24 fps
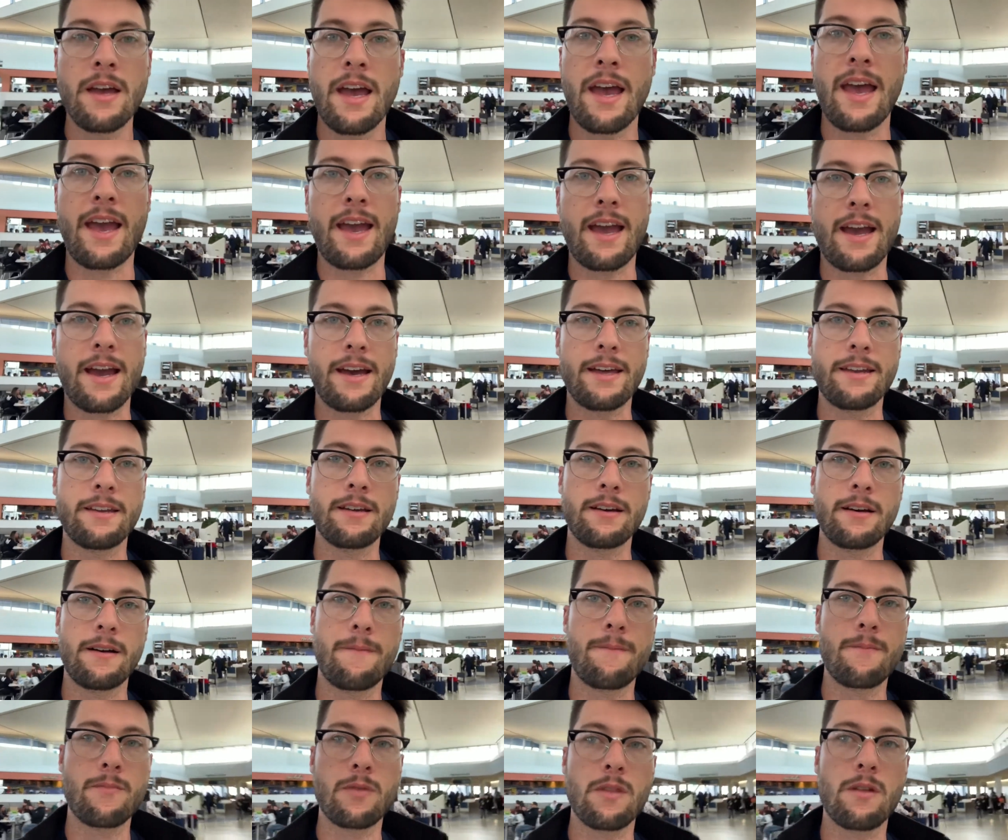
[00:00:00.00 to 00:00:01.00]
And
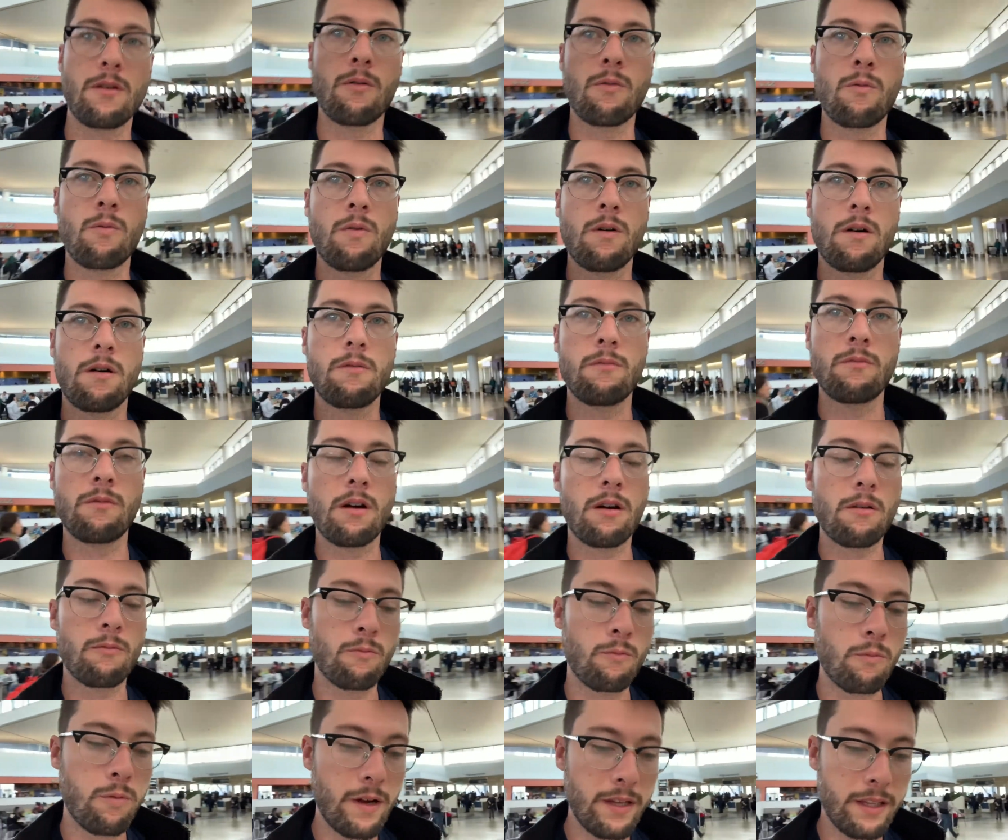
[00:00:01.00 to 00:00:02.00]

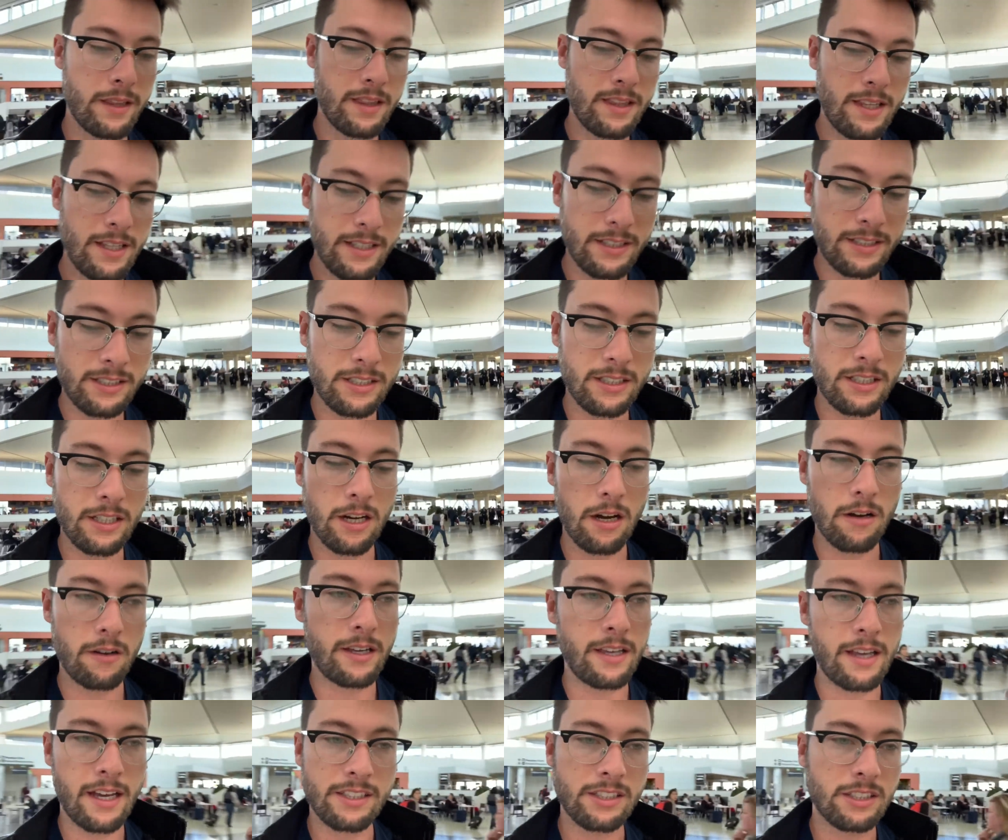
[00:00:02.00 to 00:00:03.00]
with this, you know,
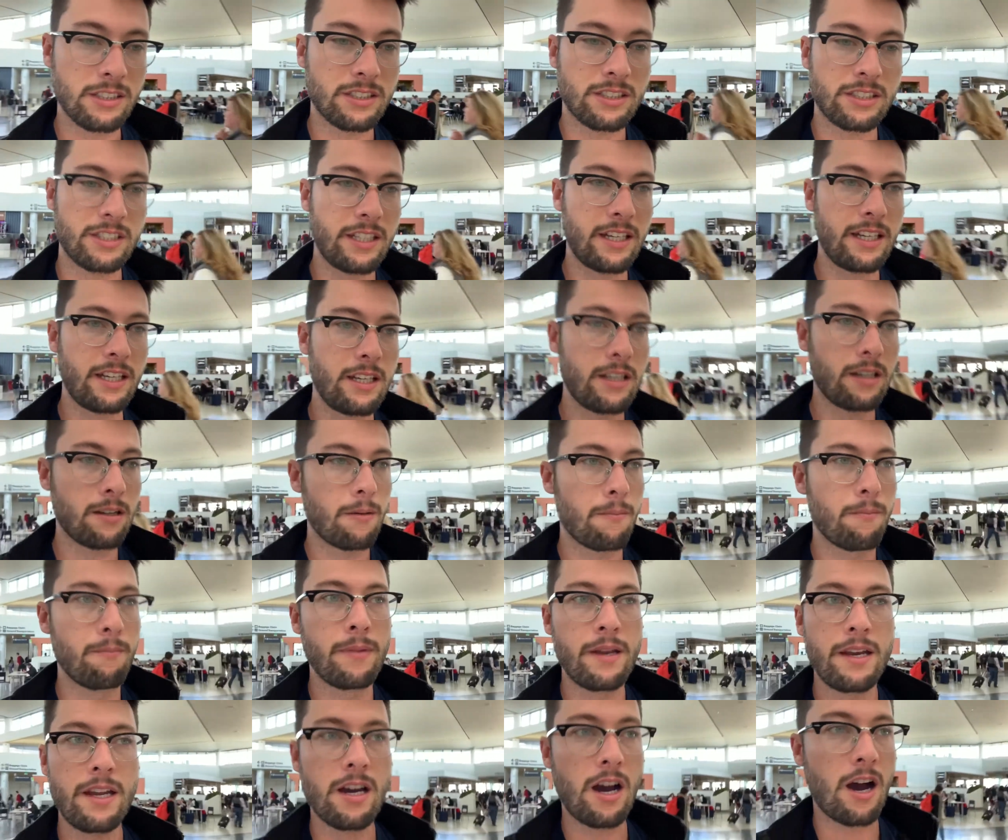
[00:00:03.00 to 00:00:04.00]
he hasn't seen
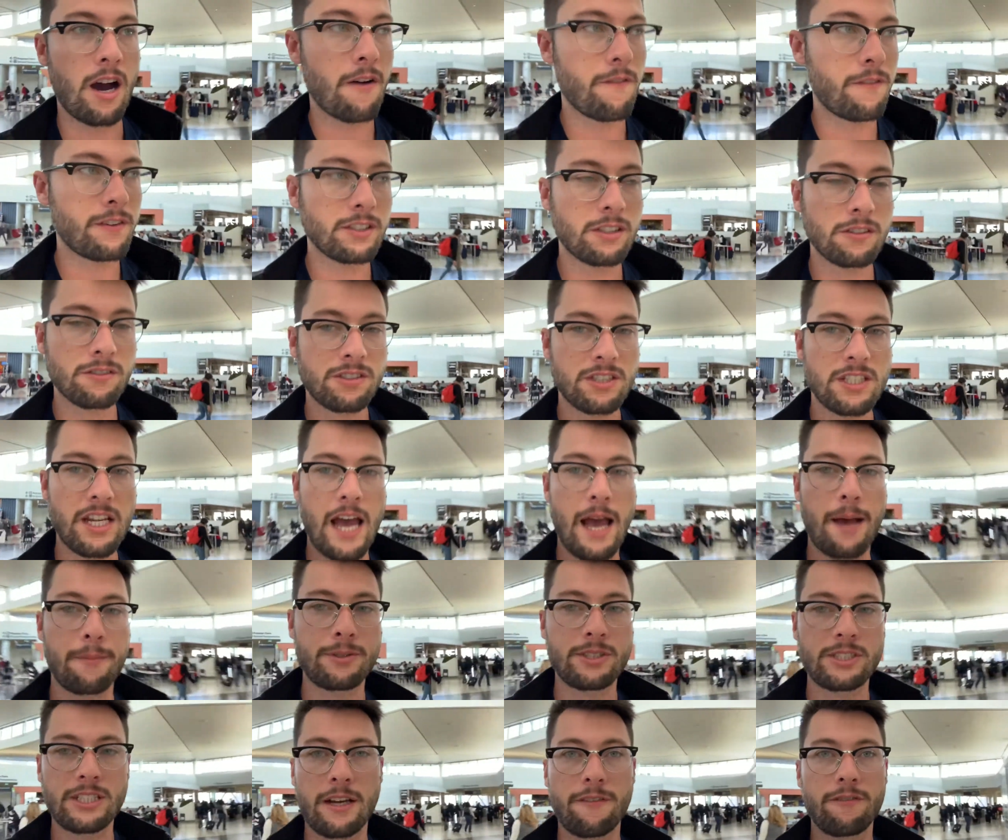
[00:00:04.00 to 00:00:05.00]
many offensive
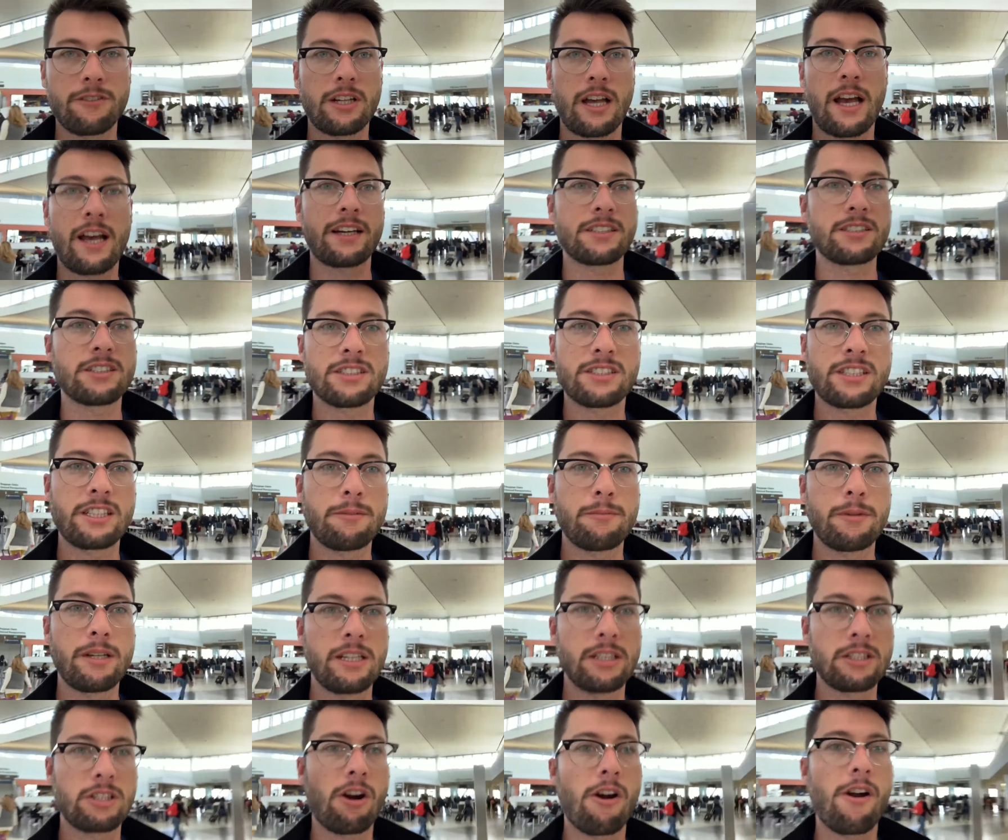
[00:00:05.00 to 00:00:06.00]
snaps. He hasn't seen
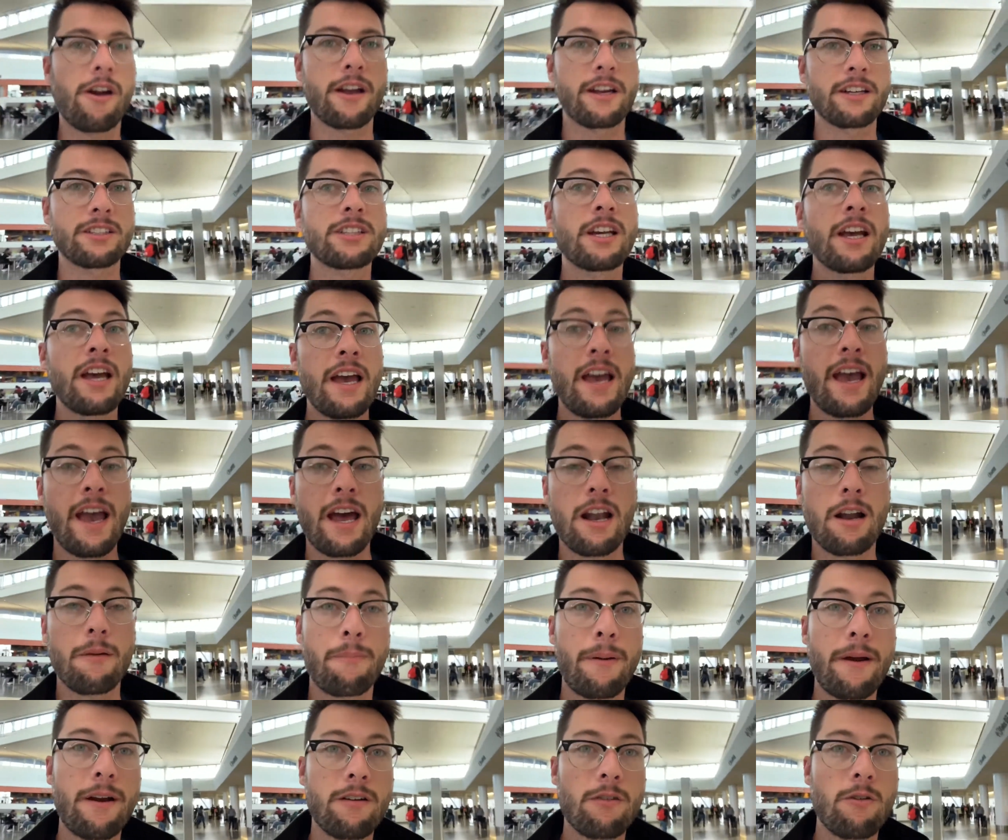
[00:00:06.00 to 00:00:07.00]
many targets. And
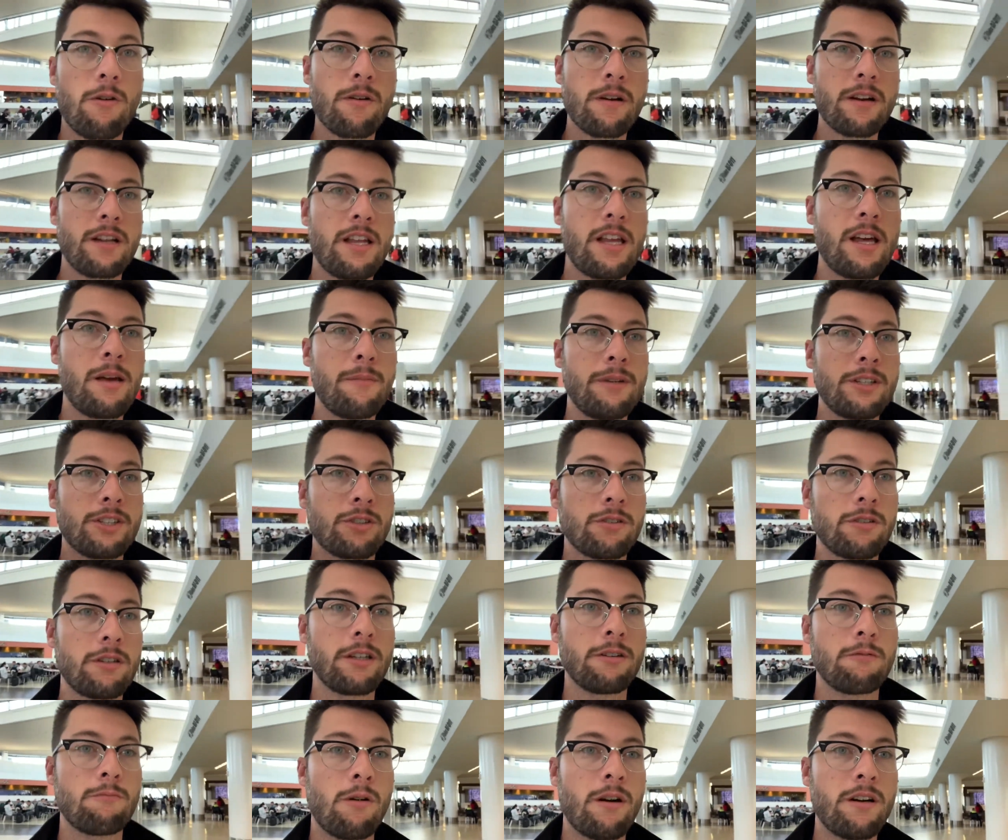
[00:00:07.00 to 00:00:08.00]
according to him, he's
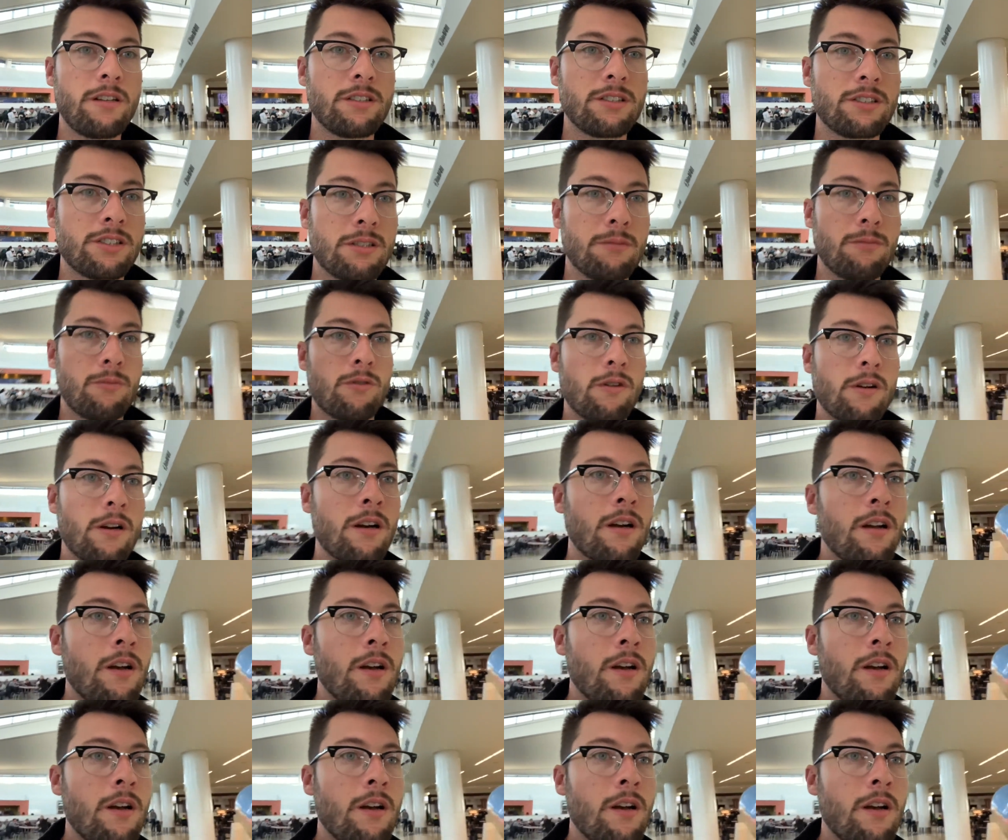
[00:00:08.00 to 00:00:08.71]
really wanting some more